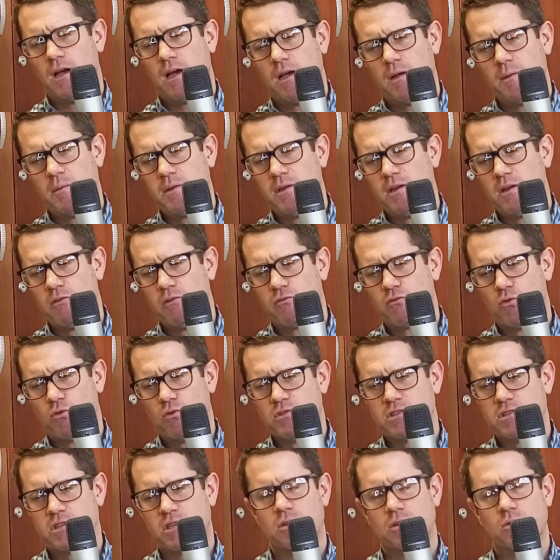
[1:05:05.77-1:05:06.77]
I mean, of
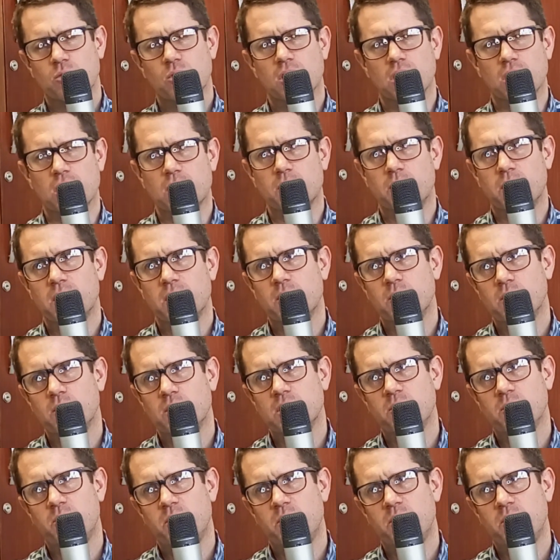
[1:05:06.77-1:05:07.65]
course it could work, but it will